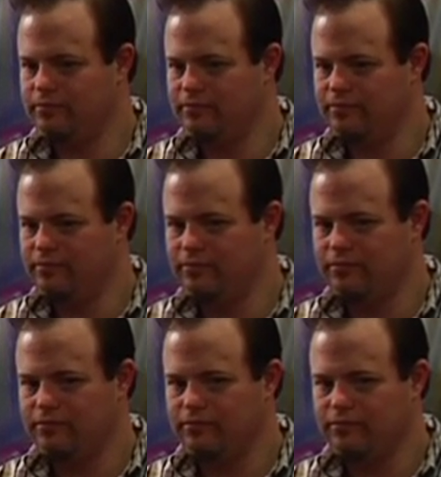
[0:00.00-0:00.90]

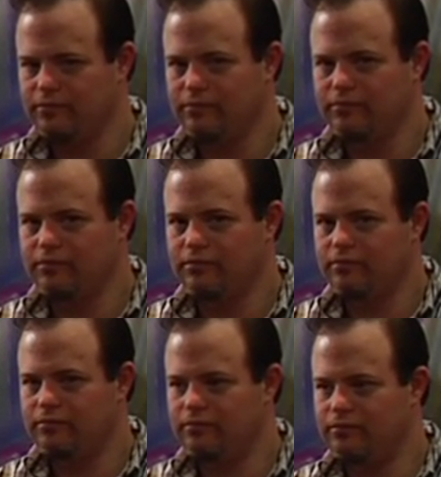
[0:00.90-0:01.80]

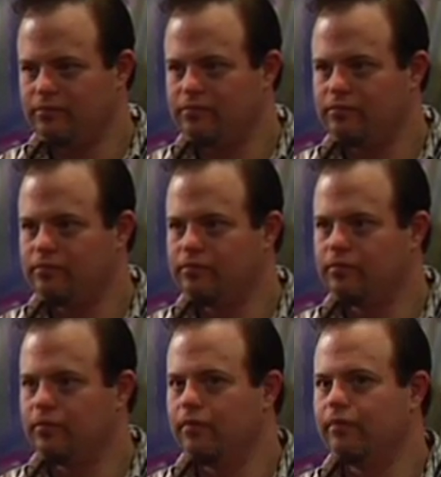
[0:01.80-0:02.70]

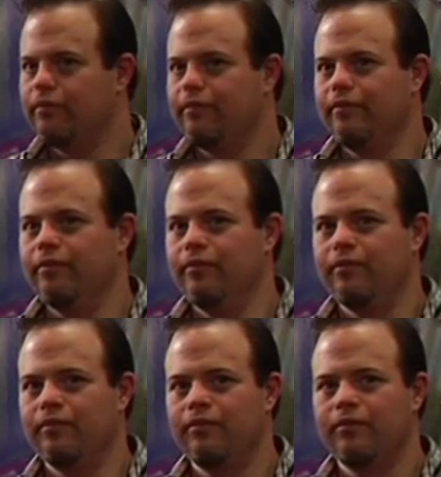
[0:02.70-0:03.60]

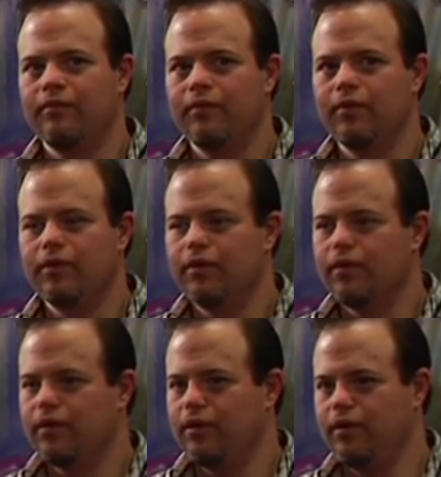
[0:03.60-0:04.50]

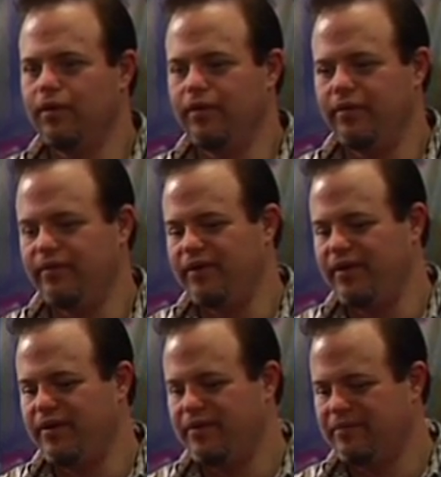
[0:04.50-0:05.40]

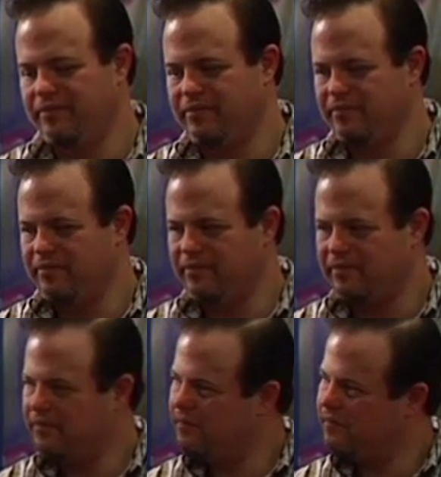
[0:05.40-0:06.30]

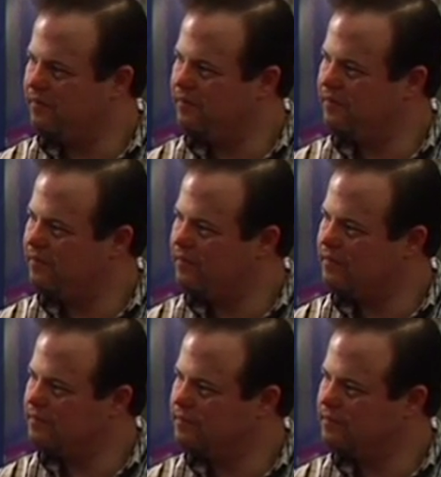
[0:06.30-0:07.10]
[no speech]